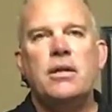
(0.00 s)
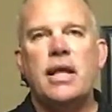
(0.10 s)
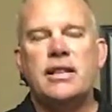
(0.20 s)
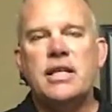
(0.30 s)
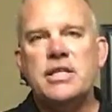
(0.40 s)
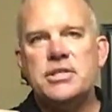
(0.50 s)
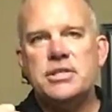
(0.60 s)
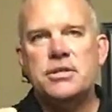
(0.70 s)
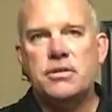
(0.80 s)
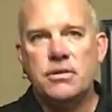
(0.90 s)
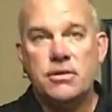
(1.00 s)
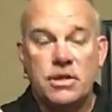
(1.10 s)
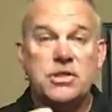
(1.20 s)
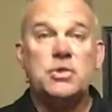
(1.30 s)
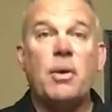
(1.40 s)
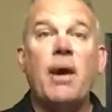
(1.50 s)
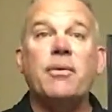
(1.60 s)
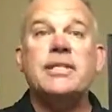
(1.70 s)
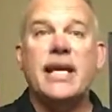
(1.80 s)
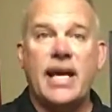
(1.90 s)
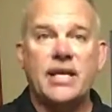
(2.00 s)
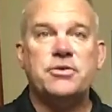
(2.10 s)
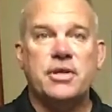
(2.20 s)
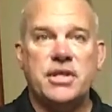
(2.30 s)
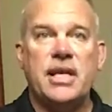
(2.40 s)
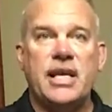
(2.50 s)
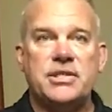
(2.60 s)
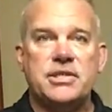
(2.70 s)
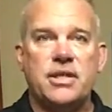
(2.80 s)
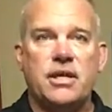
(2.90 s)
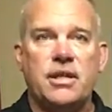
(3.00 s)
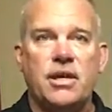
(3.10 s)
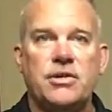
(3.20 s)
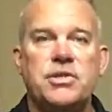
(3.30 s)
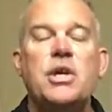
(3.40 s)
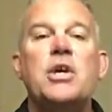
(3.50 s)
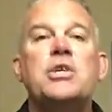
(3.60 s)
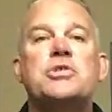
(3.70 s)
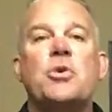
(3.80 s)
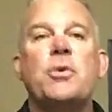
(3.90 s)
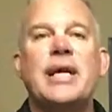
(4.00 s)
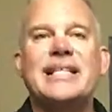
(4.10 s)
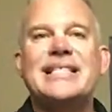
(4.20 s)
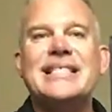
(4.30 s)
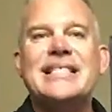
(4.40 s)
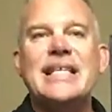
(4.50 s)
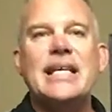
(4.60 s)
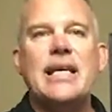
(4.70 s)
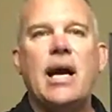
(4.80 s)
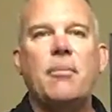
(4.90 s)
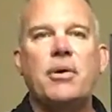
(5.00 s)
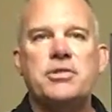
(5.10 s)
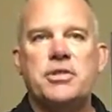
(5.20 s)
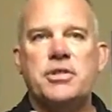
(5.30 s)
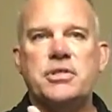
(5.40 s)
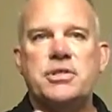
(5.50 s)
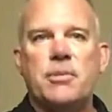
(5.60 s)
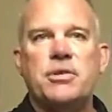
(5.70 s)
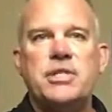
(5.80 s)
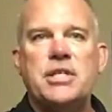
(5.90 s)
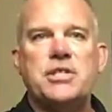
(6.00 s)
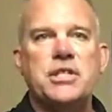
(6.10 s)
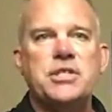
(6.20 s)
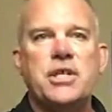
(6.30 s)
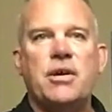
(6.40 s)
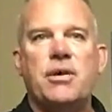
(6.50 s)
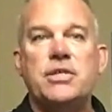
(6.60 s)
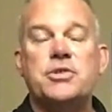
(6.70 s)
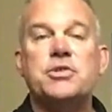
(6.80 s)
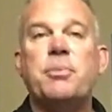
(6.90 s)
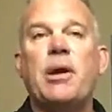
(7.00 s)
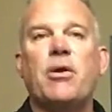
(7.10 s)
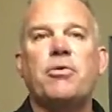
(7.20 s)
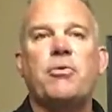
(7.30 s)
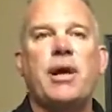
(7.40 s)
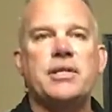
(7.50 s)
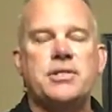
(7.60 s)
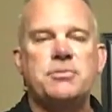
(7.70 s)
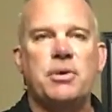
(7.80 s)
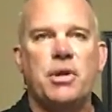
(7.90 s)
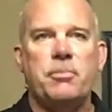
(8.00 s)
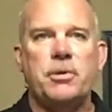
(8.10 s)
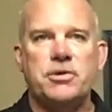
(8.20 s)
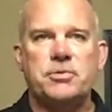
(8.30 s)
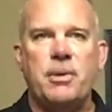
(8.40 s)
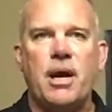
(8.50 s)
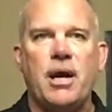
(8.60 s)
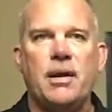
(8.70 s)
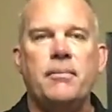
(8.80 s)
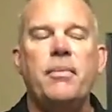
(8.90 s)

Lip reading: that this is why we take x-rays in cases like theirs, so we can see how much of the subluxation degeneration or spinal arthritis is built up in their spine.